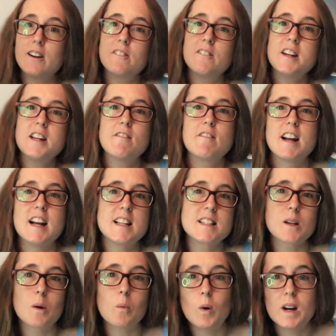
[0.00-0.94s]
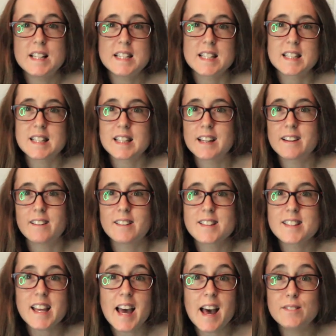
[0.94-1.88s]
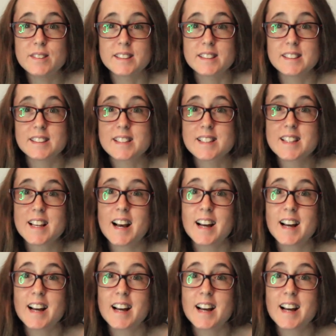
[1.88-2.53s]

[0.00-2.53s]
I reread Why Didn't They Ask Evans?